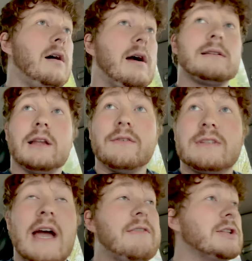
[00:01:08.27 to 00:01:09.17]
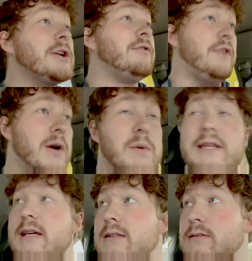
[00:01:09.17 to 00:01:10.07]
I'd love to have a little fun with it
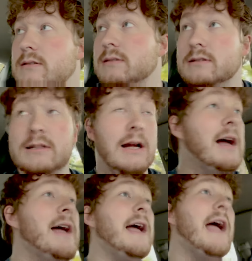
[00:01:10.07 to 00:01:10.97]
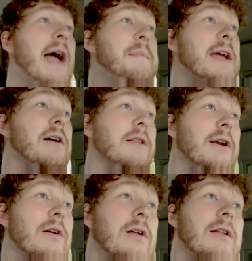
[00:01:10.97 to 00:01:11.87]
and make a
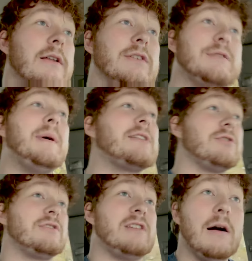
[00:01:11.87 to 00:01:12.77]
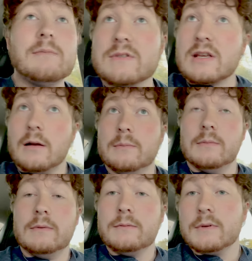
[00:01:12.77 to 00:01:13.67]
little special something
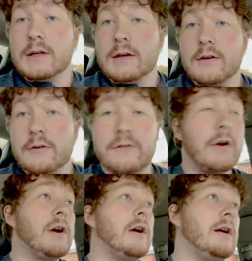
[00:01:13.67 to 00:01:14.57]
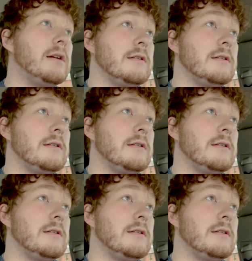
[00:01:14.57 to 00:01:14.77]
for